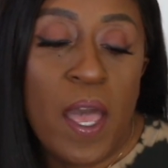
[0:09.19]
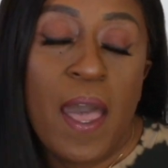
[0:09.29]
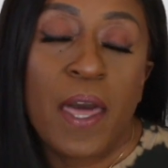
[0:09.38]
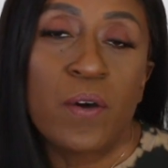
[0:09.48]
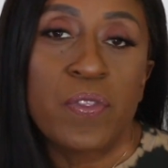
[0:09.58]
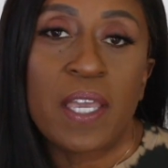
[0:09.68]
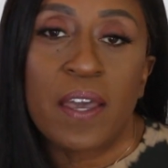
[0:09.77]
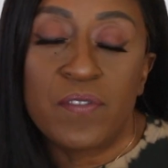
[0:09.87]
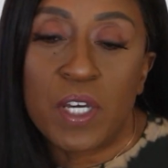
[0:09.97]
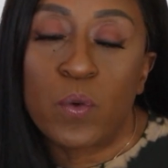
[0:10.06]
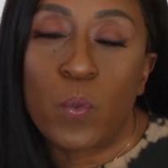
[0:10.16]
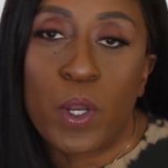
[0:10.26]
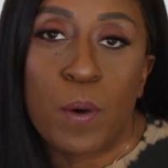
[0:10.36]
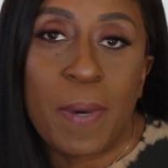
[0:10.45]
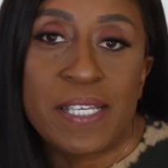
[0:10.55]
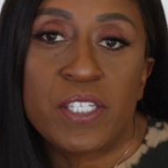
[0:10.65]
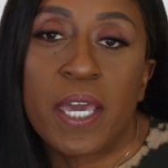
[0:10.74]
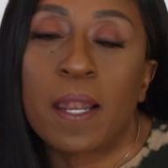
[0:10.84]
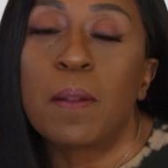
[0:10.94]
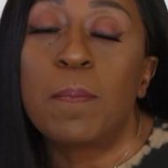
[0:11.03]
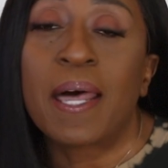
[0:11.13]
I don't think I've done one on my
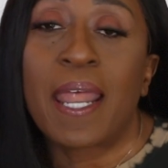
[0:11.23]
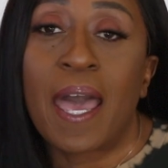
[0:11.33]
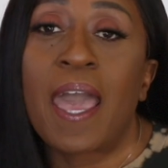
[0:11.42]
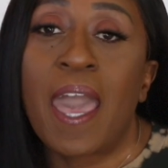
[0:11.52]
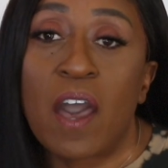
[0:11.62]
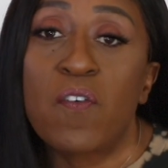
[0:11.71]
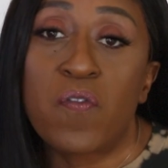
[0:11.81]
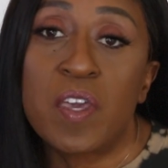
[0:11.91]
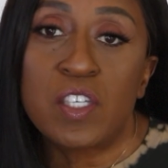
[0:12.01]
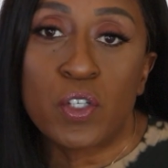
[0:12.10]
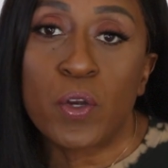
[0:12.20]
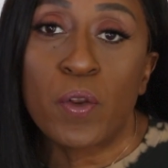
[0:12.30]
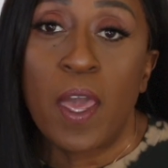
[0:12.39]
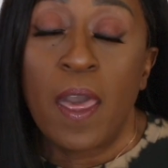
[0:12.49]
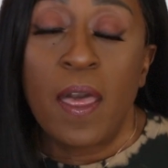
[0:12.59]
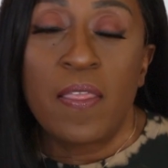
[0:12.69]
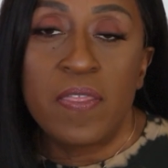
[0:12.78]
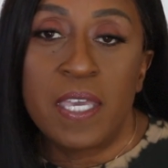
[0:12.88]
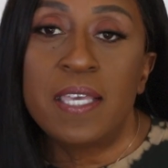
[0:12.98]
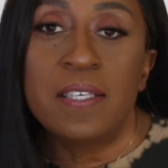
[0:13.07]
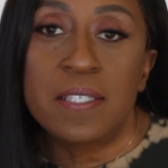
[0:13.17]
channel, but I have featured
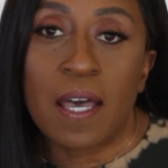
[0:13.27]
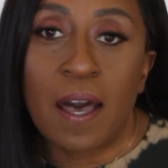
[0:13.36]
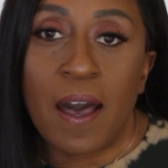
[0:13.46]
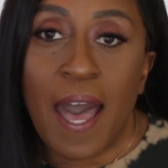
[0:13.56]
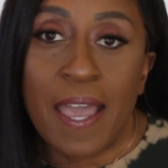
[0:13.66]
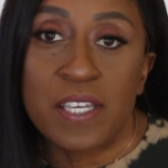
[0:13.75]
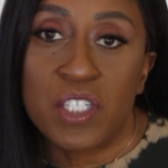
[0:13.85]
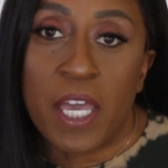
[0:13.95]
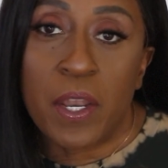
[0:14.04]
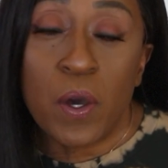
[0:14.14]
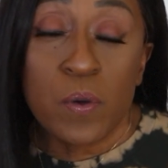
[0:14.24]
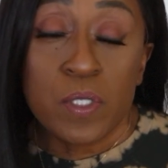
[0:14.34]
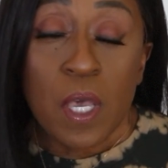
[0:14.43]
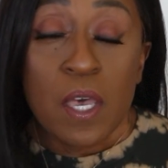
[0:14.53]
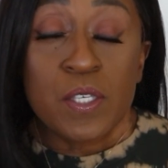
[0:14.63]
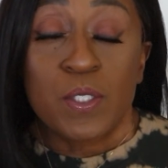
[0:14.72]
these eyeshadows.